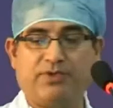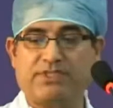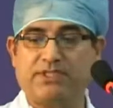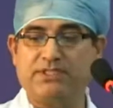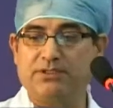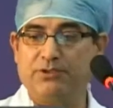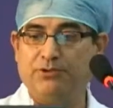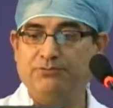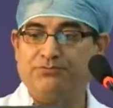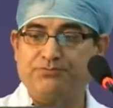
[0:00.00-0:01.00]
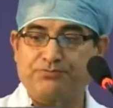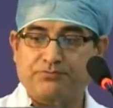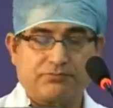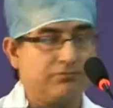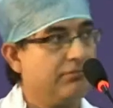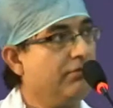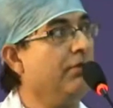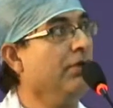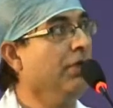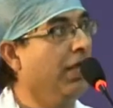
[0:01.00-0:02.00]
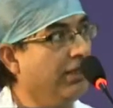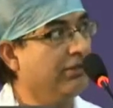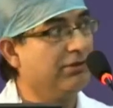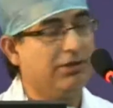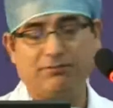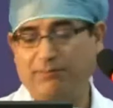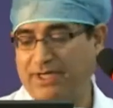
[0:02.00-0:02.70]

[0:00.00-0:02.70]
vessels and